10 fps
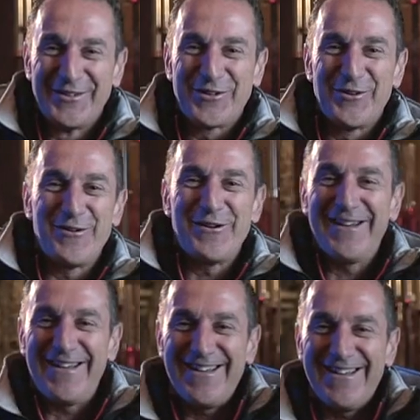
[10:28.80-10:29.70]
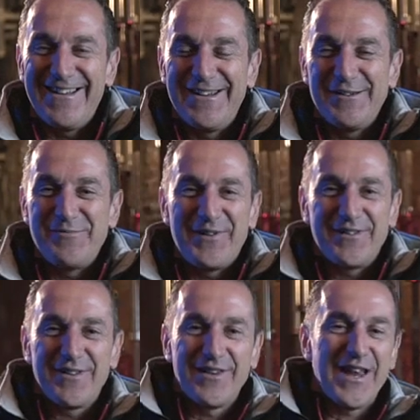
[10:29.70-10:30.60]
So uh,
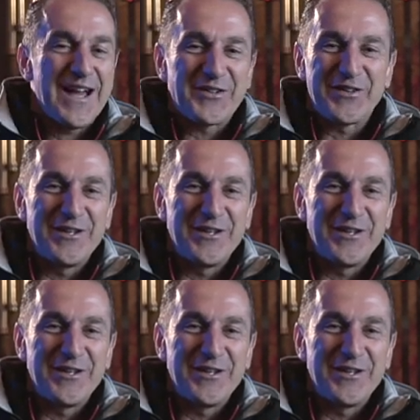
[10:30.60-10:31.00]
last